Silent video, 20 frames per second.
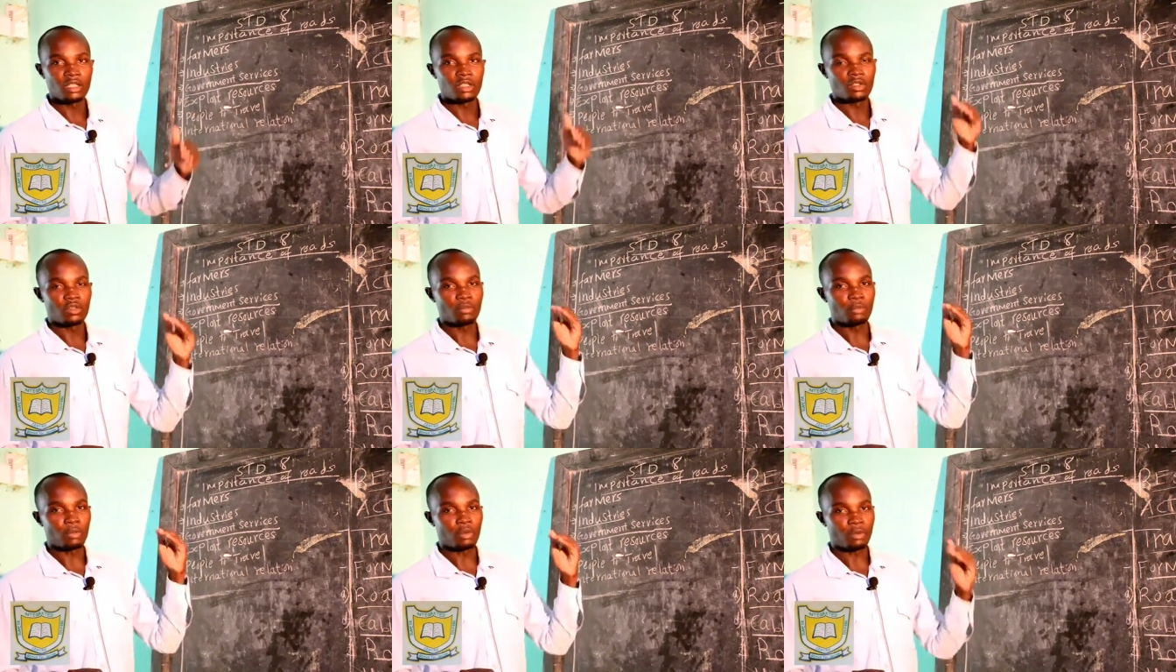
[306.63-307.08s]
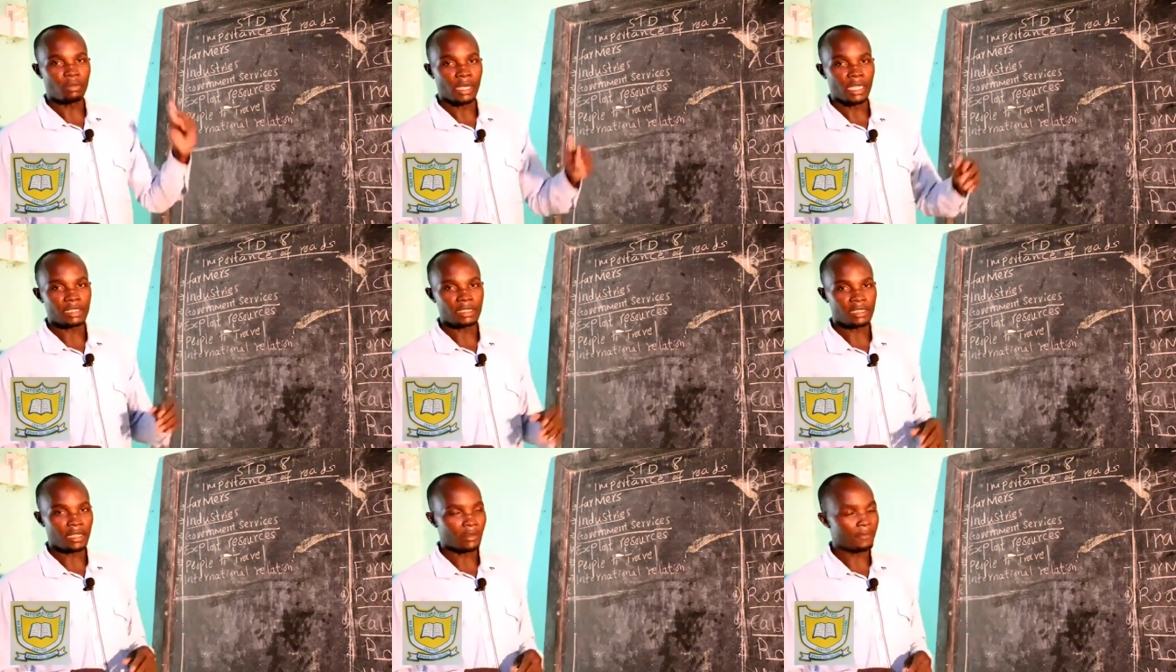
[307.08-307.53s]
to
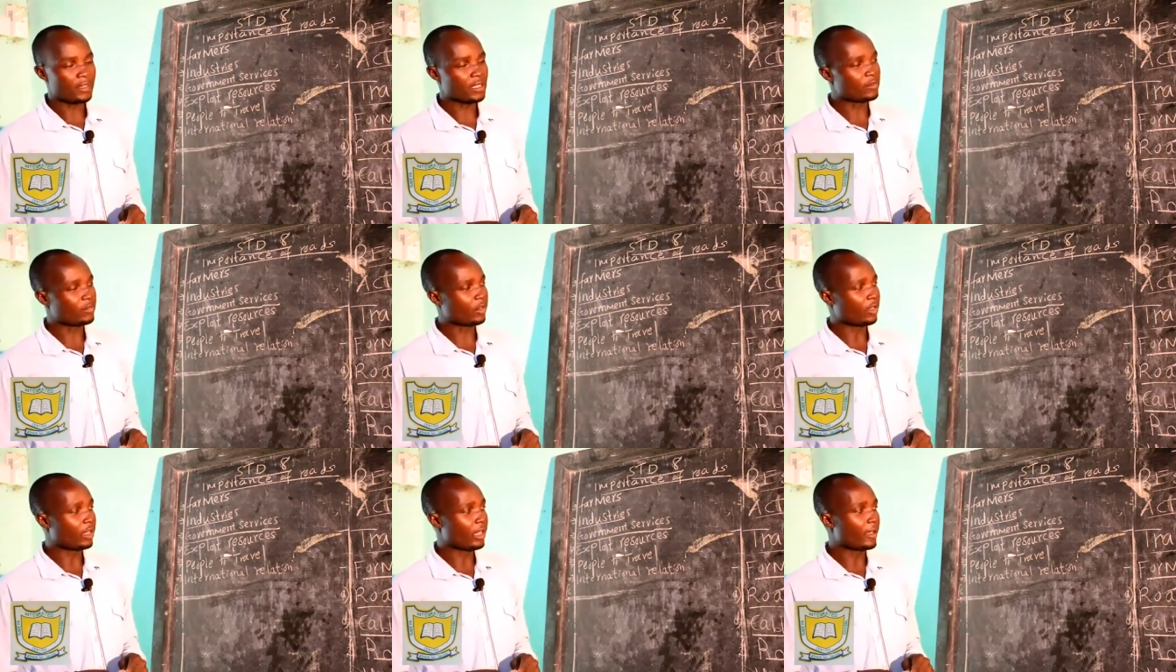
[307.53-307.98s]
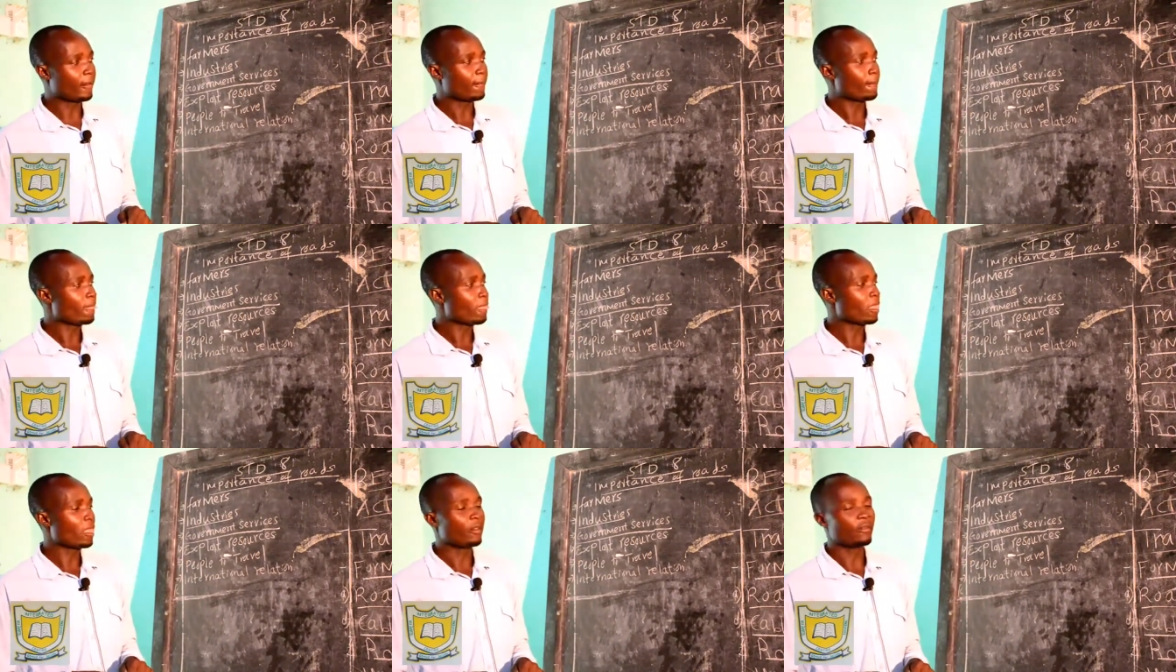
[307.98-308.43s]
provide service for
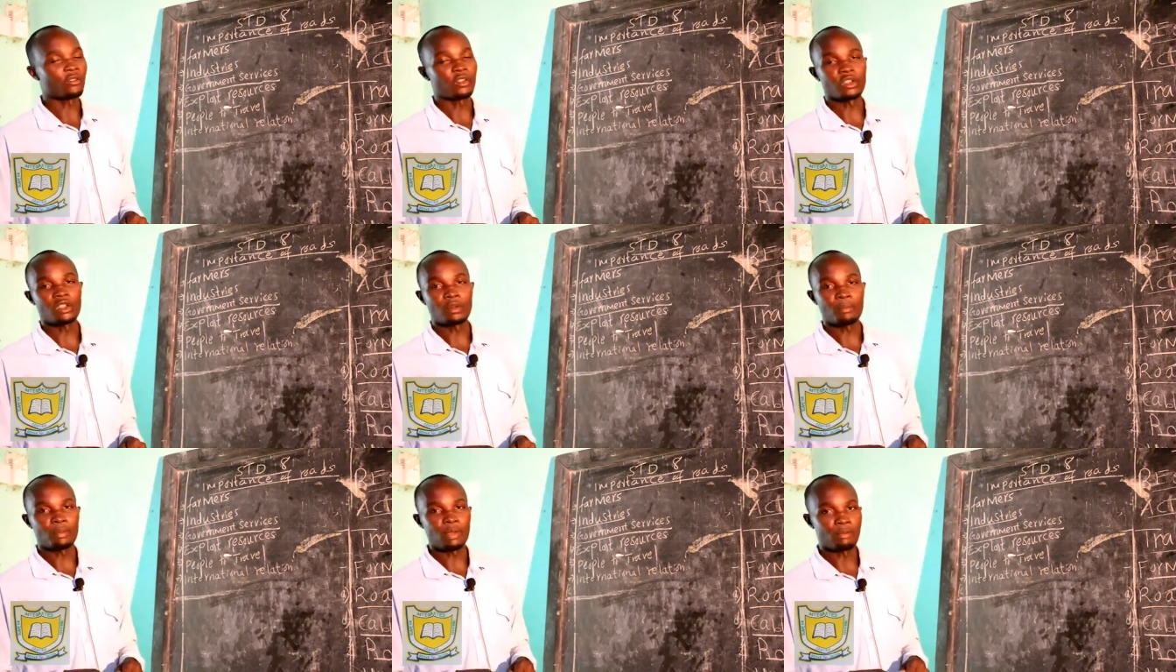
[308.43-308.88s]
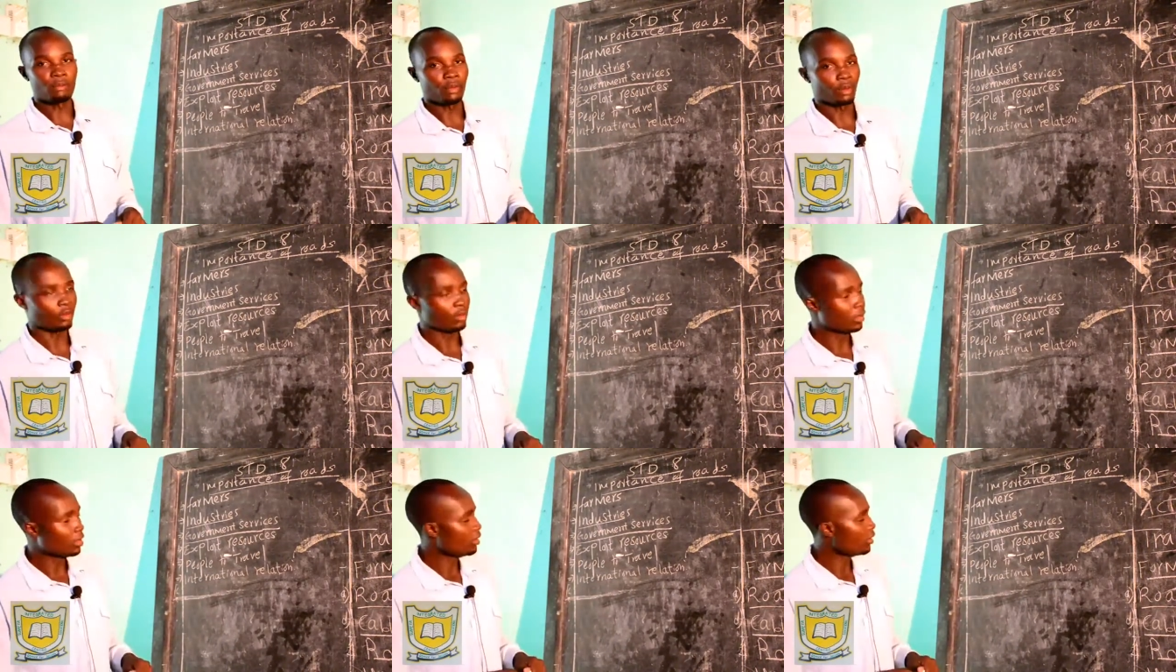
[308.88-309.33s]
the
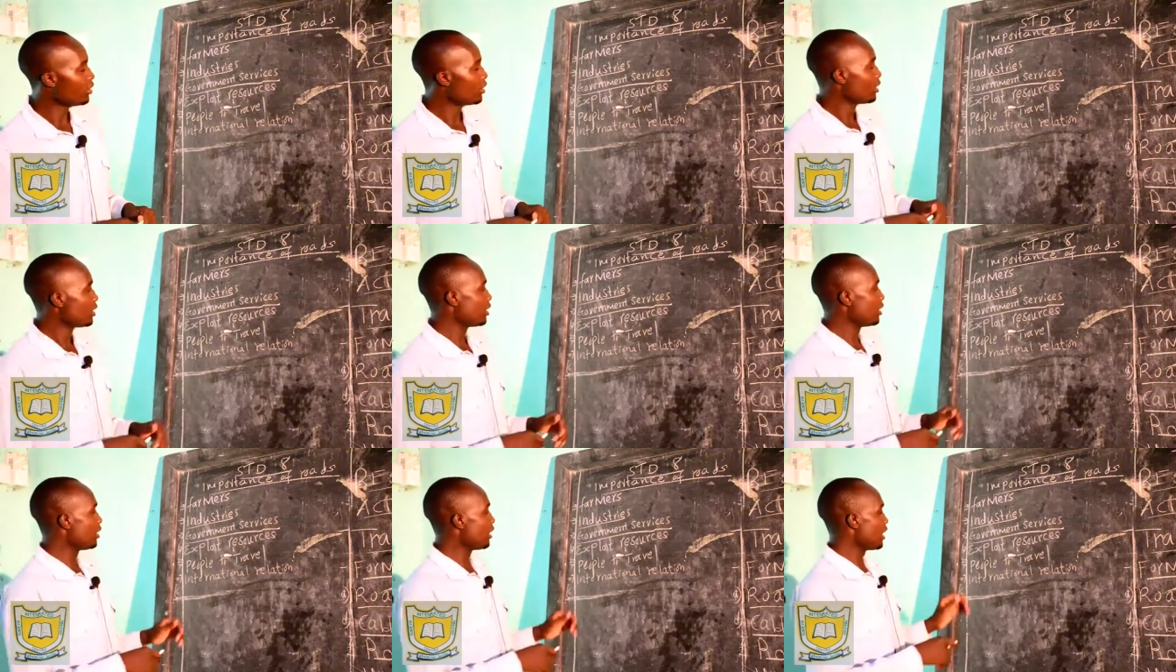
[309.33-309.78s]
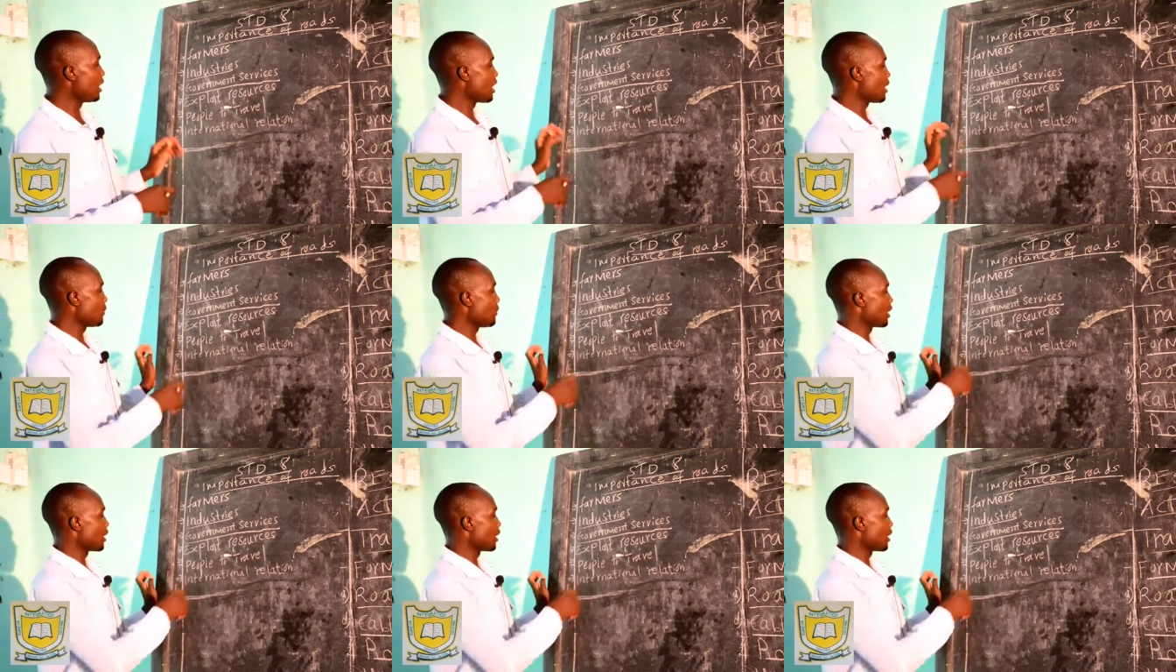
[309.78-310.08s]
people. Then number